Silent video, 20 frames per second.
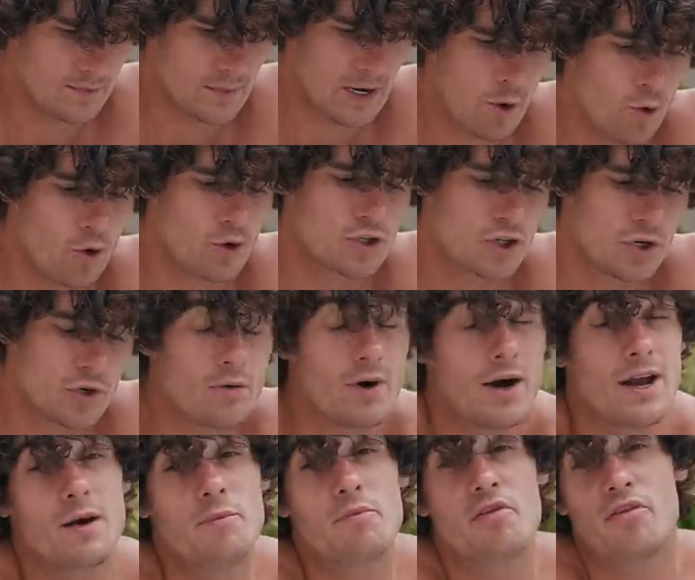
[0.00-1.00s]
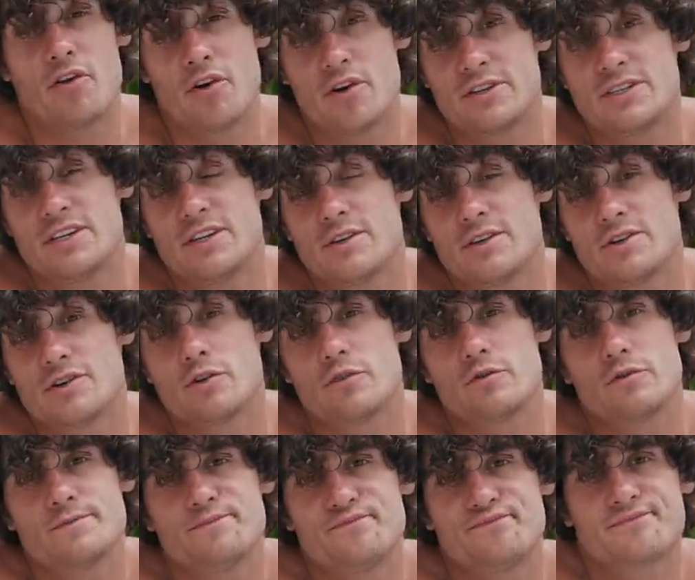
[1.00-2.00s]
How old are you? I am thirty years
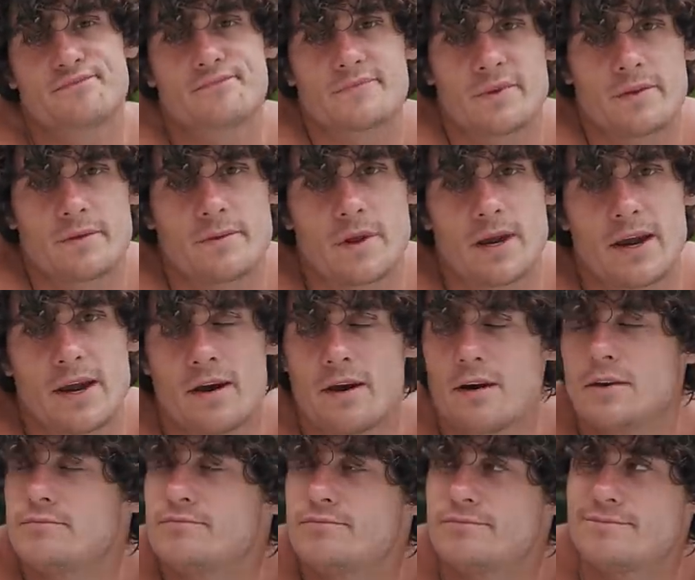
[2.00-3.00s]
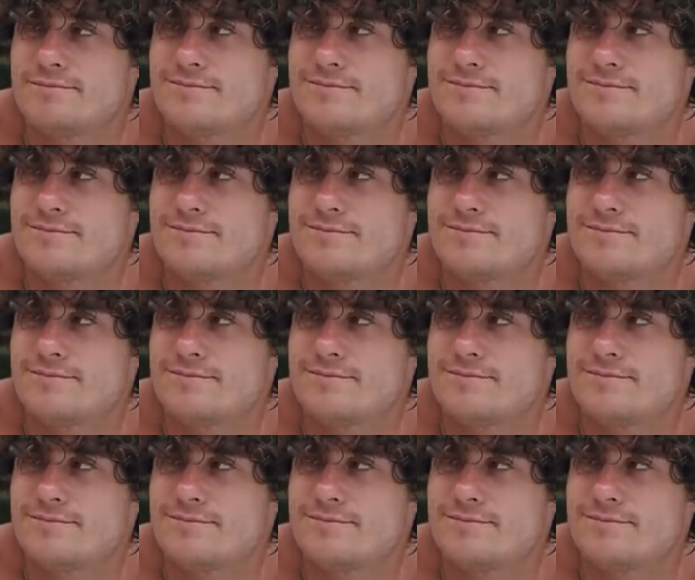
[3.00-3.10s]
old. I know.